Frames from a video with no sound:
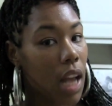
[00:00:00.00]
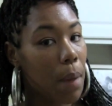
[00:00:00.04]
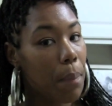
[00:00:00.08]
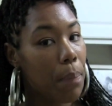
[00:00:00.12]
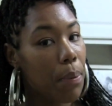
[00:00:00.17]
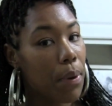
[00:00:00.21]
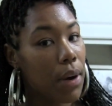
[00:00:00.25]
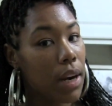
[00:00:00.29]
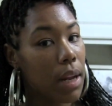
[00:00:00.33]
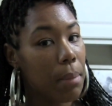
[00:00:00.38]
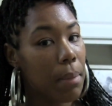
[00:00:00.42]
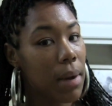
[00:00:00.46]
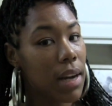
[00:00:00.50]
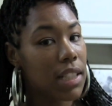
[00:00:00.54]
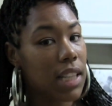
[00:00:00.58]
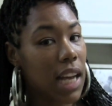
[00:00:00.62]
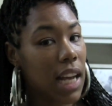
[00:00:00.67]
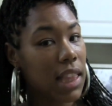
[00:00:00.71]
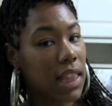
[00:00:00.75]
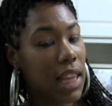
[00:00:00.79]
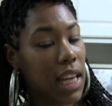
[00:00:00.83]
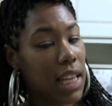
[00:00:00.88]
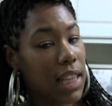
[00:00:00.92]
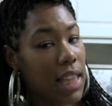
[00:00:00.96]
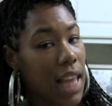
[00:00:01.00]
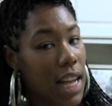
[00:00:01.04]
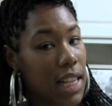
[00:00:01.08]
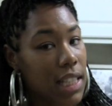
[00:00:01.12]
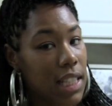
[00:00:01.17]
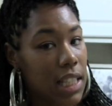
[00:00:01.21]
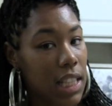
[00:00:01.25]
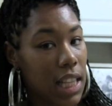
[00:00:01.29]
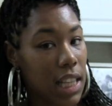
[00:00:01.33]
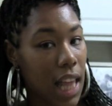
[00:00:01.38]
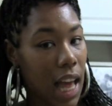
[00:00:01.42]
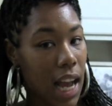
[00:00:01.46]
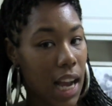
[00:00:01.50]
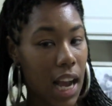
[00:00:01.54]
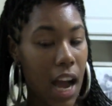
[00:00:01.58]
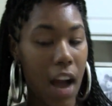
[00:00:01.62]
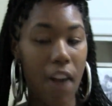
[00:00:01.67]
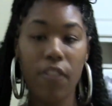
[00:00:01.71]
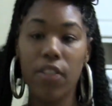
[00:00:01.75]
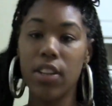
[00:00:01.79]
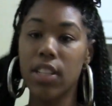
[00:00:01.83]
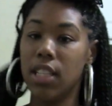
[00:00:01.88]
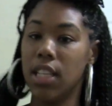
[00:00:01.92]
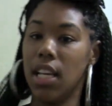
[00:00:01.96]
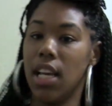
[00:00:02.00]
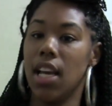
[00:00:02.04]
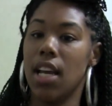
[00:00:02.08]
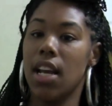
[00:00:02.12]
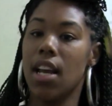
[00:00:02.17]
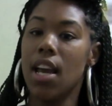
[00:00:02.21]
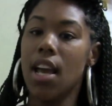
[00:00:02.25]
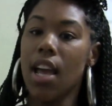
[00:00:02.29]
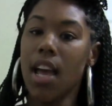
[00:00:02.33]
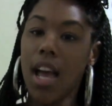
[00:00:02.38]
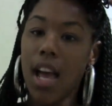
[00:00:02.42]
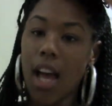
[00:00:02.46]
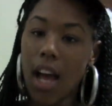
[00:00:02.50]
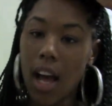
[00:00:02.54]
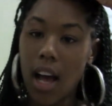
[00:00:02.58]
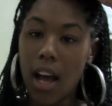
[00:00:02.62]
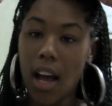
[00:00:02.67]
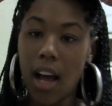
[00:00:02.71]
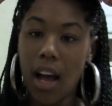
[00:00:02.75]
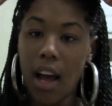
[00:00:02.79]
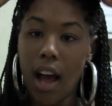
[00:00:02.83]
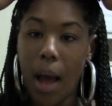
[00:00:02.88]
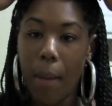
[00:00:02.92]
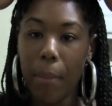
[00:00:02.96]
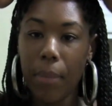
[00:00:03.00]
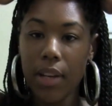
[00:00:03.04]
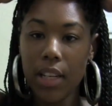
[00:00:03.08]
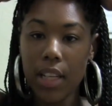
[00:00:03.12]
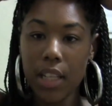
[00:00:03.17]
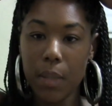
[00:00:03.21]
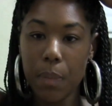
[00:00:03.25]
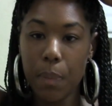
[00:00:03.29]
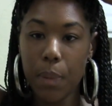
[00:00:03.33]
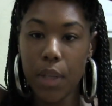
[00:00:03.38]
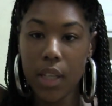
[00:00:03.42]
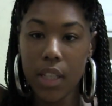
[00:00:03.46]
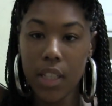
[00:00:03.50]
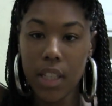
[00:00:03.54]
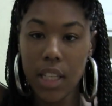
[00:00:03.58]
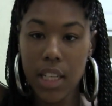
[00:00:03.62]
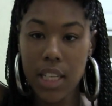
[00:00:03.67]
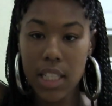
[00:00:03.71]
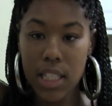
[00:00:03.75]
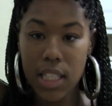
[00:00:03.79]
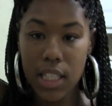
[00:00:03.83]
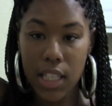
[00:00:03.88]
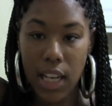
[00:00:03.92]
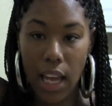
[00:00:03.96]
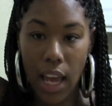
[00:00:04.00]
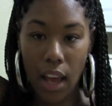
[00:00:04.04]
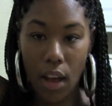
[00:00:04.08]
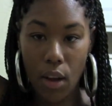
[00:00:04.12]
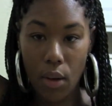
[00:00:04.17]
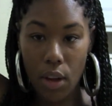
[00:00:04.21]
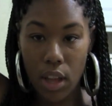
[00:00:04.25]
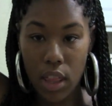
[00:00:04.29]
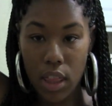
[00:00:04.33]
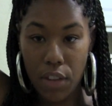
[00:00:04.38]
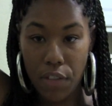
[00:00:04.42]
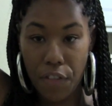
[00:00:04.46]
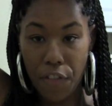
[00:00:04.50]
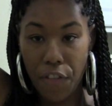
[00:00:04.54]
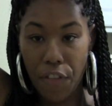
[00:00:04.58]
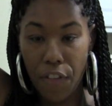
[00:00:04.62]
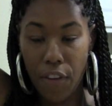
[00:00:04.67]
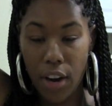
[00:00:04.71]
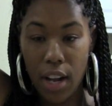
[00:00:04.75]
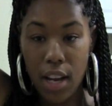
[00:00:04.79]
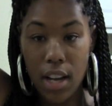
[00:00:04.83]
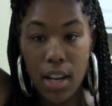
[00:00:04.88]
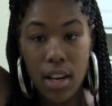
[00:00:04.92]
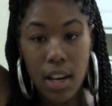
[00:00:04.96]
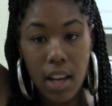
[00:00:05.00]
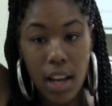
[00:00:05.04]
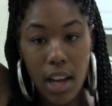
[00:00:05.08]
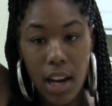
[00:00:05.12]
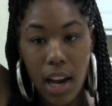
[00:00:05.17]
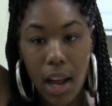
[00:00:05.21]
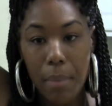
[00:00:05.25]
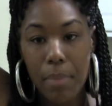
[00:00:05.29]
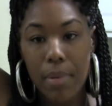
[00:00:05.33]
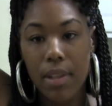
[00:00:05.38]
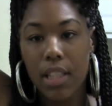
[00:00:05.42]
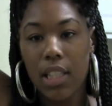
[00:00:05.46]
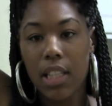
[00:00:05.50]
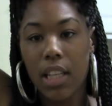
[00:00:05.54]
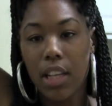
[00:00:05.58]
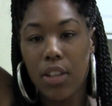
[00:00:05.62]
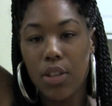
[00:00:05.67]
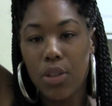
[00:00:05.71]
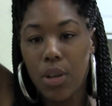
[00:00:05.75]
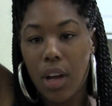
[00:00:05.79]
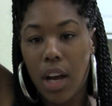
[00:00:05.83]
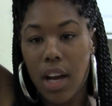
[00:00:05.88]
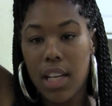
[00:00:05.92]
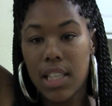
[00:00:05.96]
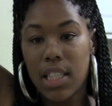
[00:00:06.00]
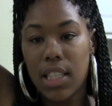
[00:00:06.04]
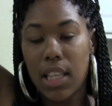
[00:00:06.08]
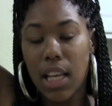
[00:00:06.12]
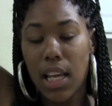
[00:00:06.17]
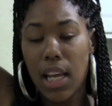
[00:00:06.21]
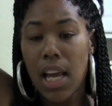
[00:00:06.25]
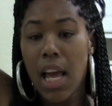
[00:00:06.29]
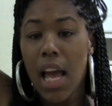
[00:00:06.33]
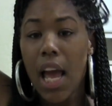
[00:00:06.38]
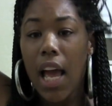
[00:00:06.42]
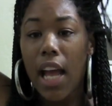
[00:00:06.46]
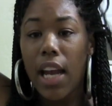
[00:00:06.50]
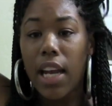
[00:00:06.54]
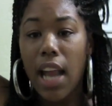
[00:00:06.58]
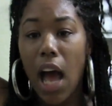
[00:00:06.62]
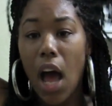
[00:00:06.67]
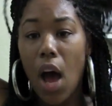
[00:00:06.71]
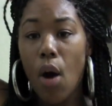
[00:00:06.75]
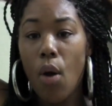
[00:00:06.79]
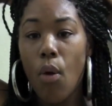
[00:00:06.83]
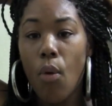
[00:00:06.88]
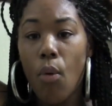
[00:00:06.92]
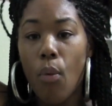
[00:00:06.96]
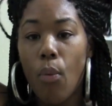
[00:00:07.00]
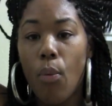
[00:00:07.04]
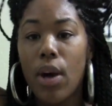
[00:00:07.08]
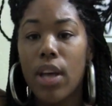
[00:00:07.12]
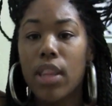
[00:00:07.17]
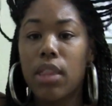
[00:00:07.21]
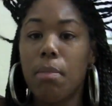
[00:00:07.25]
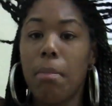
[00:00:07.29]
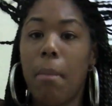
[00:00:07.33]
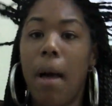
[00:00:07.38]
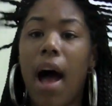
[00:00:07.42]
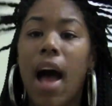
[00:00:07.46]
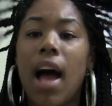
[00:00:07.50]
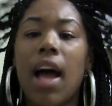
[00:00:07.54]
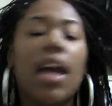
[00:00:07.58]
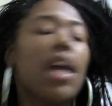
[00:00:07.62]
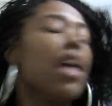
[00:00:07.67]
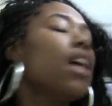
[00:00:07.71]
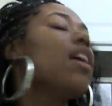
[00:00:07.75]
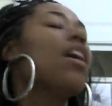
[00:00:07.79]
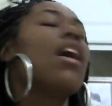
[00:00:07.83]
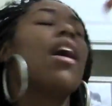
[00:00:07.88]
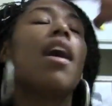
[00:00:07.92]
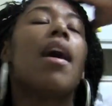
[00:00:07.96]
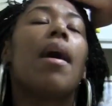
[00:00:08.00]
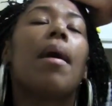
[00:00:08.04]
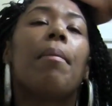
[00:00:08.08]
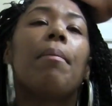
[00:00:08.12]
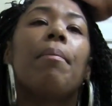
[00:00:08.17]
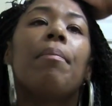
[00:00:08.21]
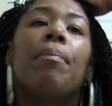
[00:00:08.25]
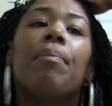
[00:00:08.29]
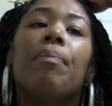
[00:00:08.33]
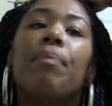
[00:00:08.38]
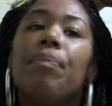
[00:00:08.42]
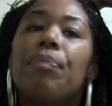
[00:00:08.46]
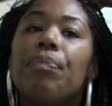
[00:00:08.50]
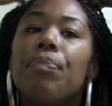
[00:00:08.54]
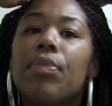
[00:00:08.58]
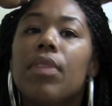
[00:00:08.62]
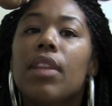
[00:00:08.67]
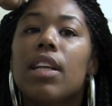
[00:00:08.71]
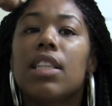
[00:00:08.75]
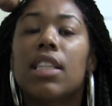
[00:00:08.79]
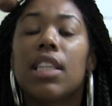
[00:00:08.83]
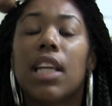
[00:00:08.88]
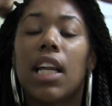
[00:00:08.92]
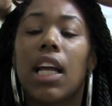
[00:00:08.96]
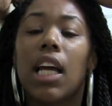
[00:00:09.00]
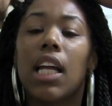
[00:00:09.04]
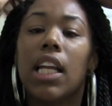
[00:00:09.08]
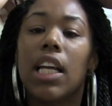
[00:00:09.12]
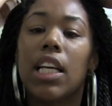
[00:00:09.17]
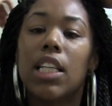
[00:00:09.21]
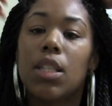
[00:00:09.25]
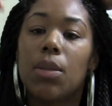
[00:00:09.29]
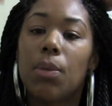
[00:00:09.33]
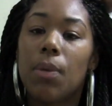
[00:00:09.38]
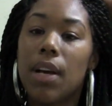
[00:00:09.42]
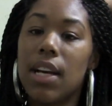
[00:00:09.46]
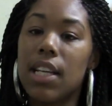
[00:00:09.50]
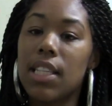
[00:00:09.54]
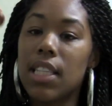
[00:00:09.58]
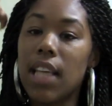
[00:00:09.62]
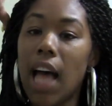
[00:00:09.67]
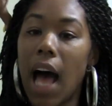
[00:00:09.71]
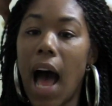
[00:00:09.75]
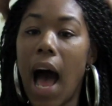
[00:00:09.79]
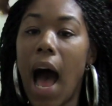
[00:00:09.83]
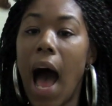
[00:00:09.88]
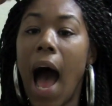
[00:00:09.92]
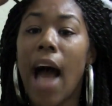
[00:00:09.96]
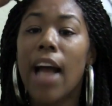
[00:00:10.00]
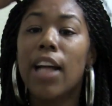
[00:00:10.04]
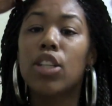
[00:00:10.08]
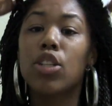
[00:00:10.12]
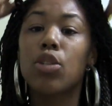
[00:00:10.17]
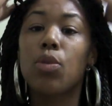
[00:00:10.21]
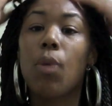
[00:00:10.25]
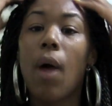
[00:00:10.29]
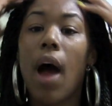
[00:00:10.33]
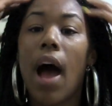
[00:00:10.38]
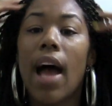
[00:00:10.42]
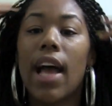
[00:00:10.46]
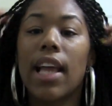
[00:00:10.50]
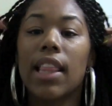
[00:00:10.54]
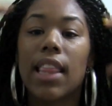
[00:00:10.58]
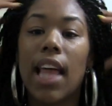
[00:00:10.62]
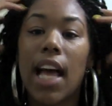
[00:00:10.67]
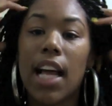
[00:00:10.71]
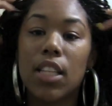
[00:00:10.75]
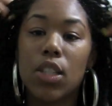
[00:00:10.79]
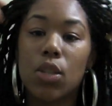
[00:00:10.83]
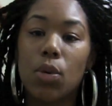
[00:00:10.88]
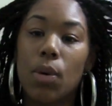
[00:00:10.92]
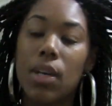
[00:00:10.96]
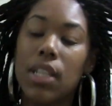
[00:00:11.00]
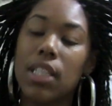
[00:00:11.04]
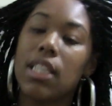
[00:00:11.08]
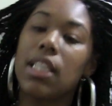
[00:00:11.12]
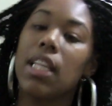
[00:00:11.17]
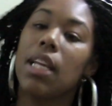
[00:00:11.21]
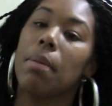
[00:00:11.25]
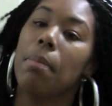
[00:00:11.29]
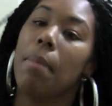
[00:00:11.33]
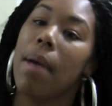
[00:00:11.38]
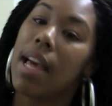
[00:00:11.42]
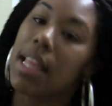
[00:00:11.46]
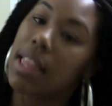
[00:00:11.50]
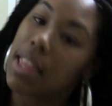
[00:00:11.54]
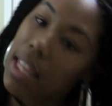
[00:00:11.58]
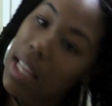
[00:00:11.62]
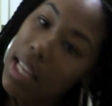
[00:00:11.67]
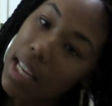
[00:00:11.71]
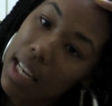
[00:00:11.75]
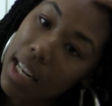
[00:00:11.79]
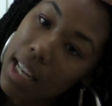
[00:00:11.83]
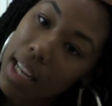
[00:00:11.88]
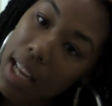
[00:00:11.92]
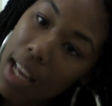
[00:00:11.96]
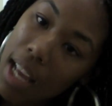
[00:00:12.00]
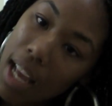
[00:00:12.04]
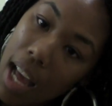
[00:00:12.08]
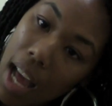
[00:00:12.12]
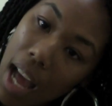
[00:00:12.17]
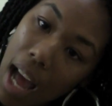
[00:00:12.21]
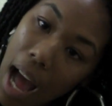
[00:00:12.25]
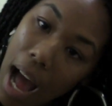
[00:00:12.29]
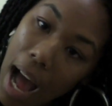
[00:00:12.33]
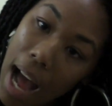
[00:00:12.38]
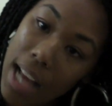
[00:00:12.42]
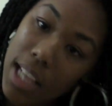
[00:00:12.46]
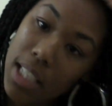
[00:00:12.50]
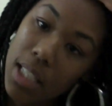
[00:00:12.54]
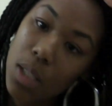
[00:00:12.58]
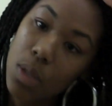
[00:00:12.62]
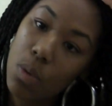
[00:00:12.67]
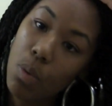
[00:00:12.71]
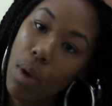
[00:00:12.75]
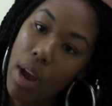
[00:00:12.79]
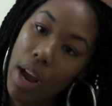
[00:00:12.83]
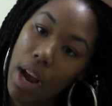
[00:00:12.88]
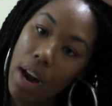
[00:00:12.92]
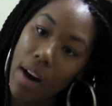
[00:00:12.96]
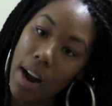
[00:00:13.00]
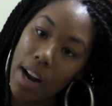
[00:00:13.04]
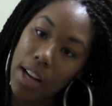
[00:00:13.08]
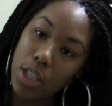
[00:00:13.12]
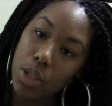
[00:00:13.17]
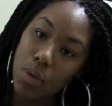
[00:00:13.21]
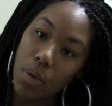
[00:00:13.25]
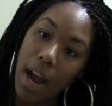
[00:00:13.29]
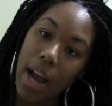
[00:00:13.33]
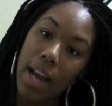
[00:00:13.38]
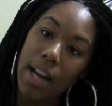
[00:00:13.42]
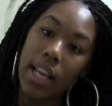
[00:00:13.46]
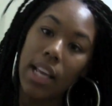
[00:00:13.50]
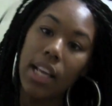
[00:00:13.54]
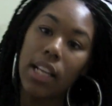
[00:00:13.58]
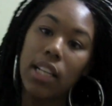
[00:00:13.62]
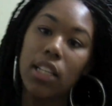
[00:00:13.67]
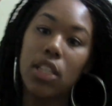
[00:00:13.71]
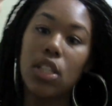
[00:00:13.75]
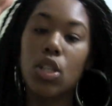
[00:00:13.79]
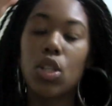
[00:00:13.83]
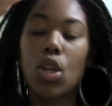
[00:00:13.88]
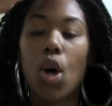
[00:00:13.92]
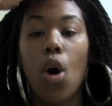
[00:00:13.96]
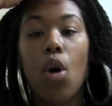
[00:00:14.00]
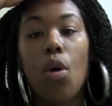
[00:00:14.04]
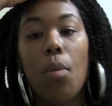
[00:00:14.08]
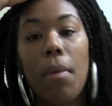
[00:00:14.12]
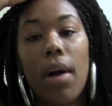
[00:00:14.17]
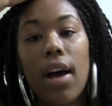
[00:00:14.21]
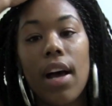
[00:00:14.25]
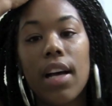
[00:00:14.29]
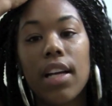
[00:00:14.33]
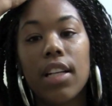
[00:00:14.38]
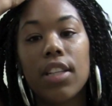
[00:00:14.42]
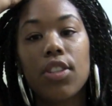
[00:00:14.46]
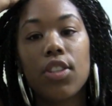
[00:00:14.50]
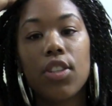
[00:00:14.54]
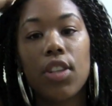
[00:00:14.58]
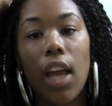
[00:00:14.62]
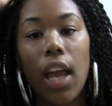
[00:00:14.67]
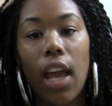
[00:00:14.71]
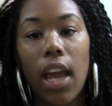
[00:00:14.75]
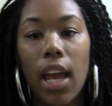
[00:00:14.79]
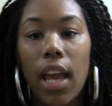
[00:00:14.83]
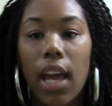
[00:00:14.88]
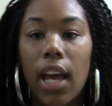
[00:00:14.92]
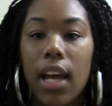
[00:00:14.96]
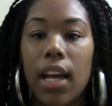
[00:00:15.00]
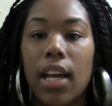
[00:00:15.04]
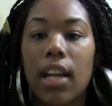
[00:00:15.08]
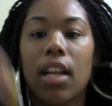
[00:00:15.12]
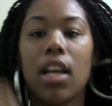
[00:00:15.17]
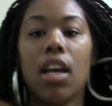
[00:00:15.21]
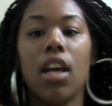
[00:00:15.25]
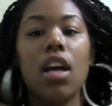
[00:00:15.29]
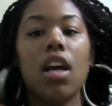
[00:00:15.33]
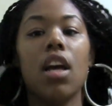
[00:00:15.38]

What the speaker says: pretty much I think that covers it. I'm gonna just pull this down in the front, and I'm gonna let you guys see. Now with my Senegalese twist, I tried that twisting method. I swear I tried it so much, and